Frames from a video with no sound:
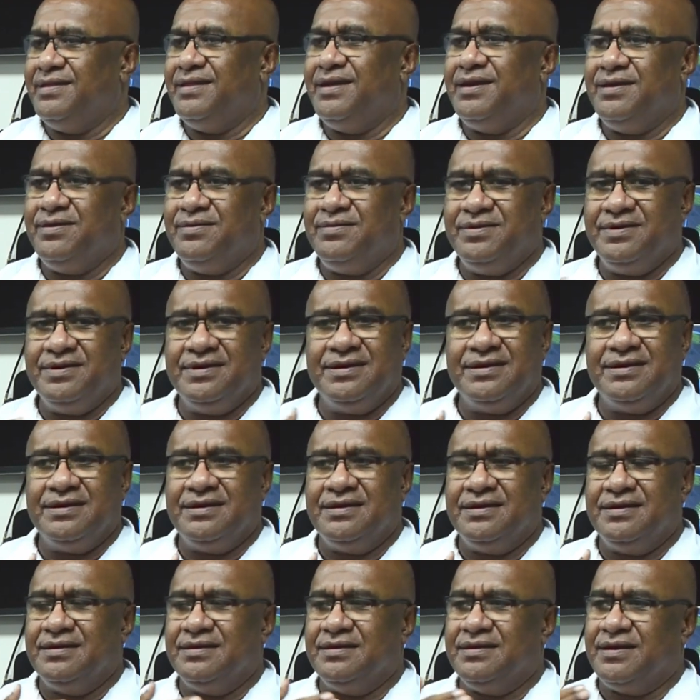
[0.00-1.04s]
They
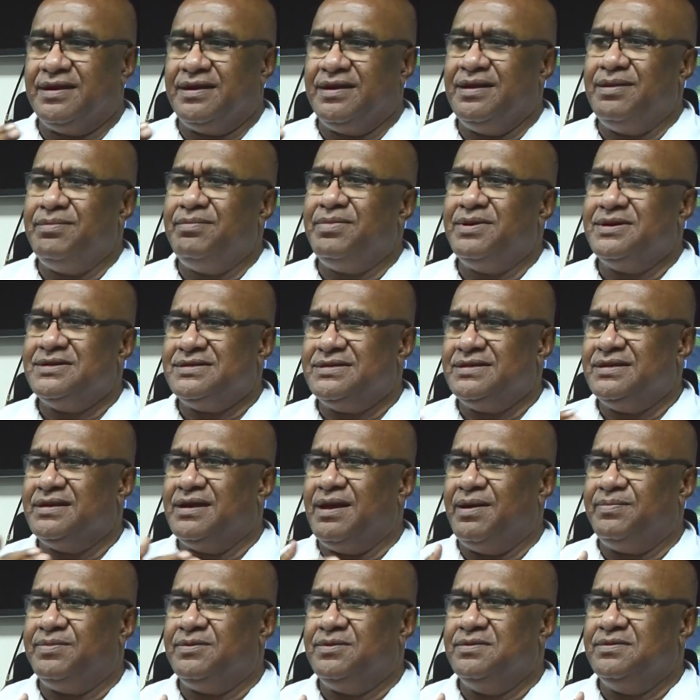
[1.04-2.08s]
were reimbursing
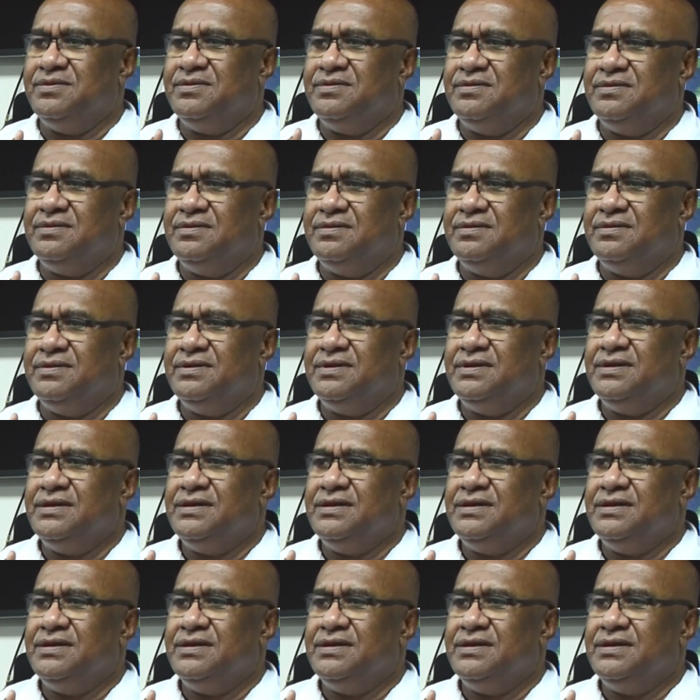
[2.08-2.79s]
up to